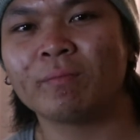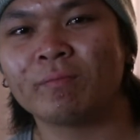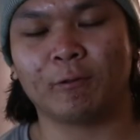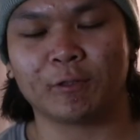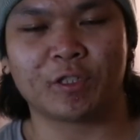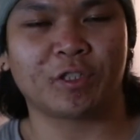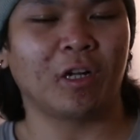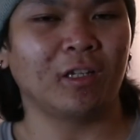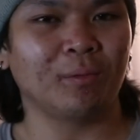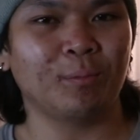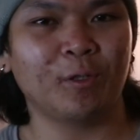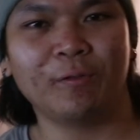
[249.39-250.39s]
It was a
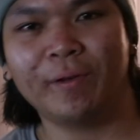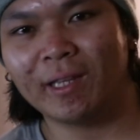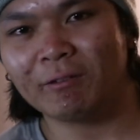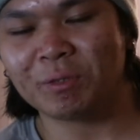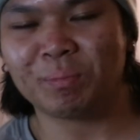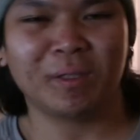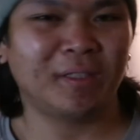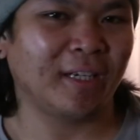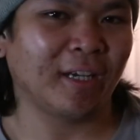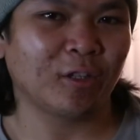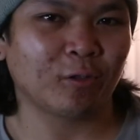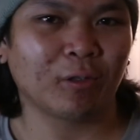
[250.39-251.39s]
solid movie that was put
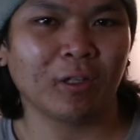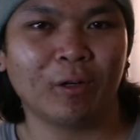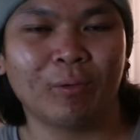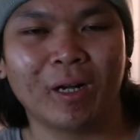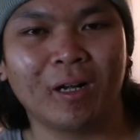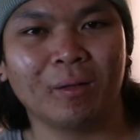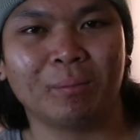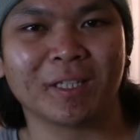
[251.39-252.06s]
together really well,